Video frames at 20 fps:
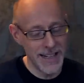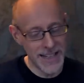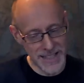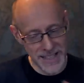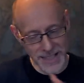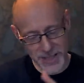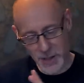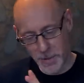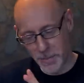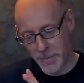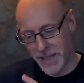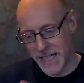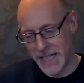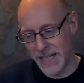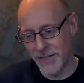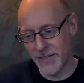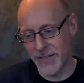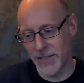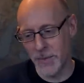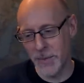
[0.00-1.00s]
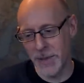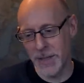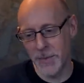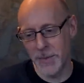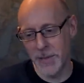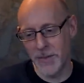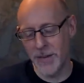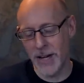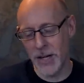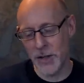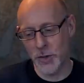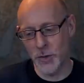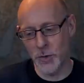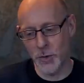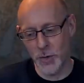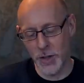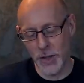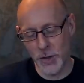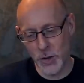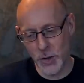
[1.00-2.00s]
Let us not believe that we're rational
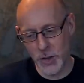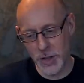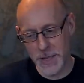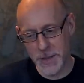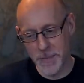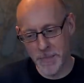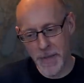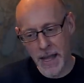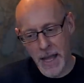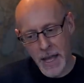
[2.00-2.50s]
creatures.